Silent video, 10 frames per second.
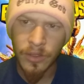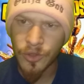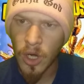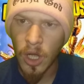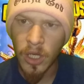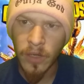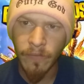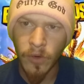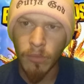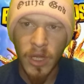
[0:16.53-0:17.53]
the
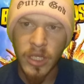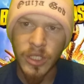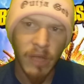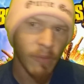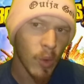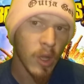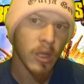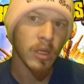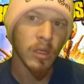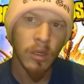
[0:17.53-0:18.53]
drawing for May's
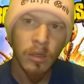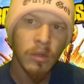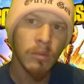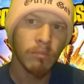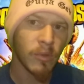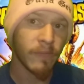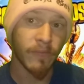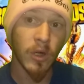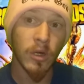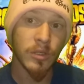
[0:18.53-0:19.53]
giveaway. But
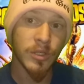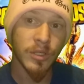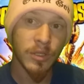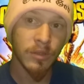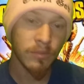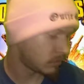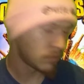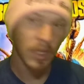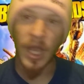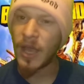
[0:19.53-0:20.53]
first,
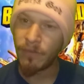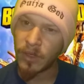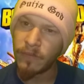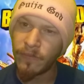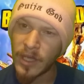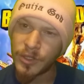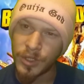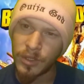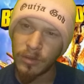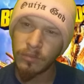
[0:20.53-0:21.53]
I have a
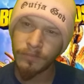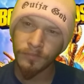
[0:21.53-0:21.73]
confession.